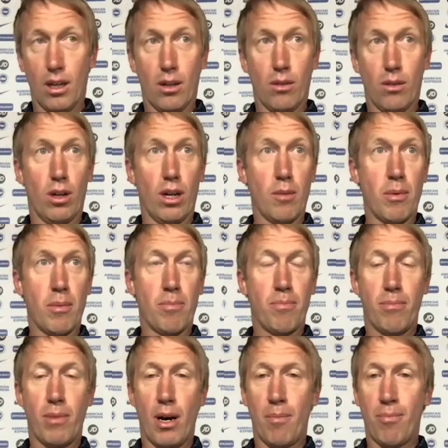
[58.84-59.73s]
Well, it'll
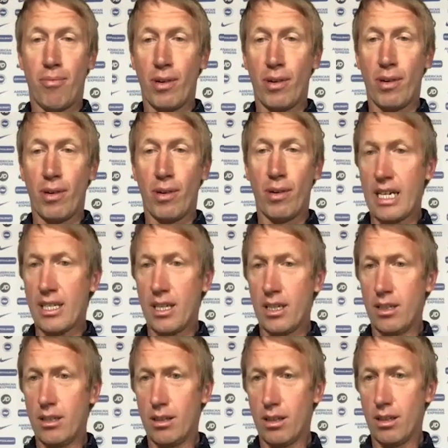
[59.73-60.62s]
be
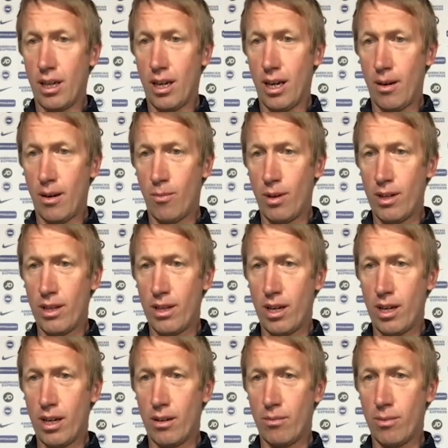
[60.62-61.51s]
pre-season when
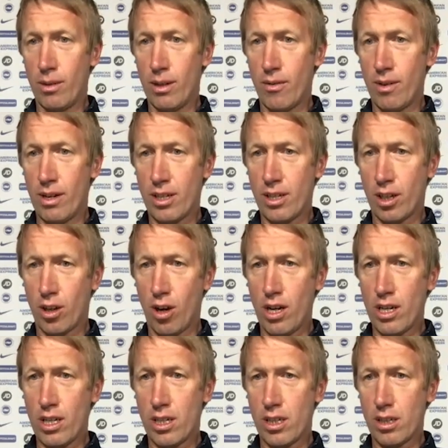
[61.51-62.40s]
the rest of the
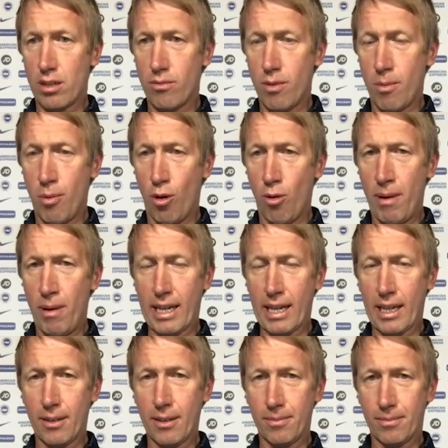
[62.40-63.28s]
guys report back.